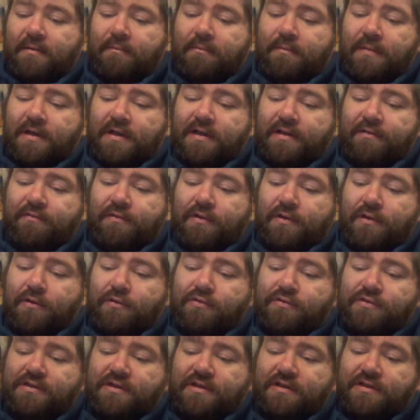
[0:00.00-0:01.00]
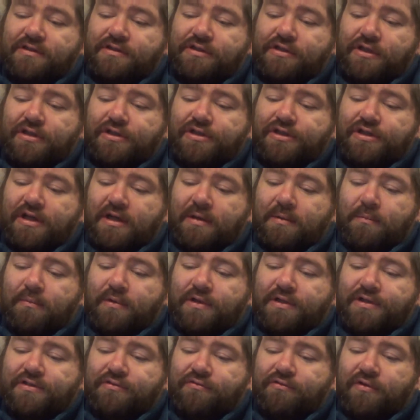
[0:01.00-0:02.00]
but if you're using the sunshade,
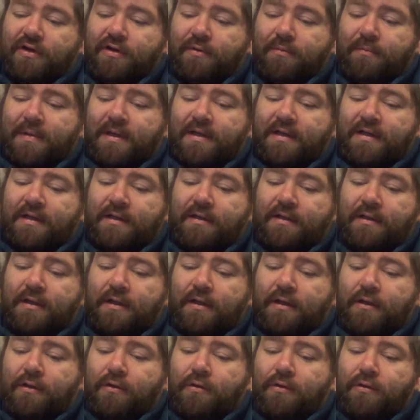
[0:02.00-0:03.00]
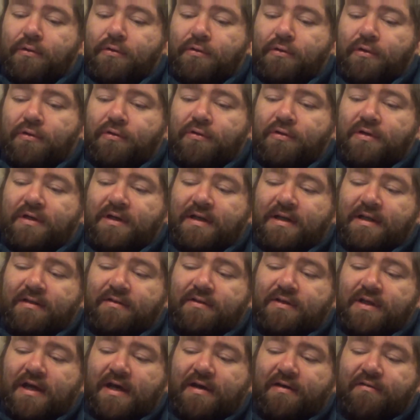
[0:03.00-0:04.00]
which is recommended, you don't
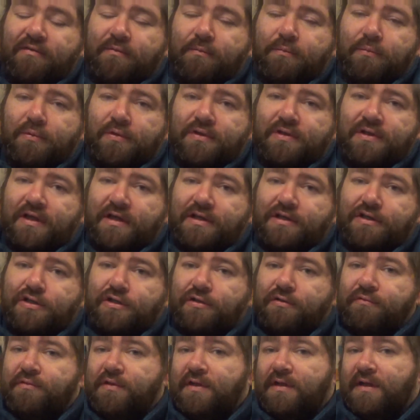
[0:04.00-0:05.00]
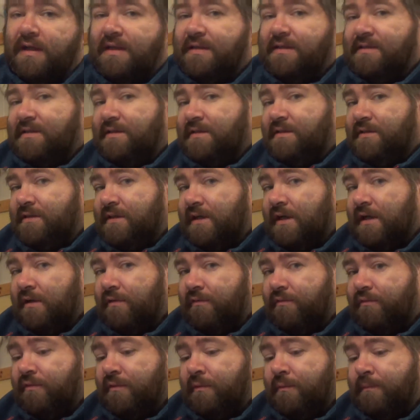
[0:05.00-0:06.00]
need to have the protection of the lens
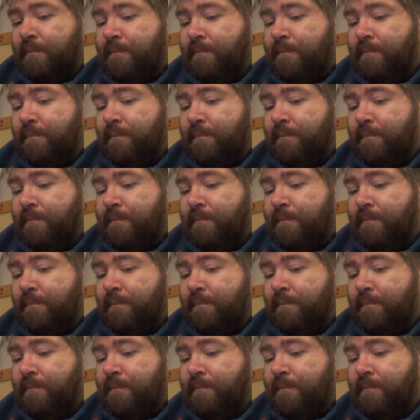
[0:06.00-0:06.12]
itself.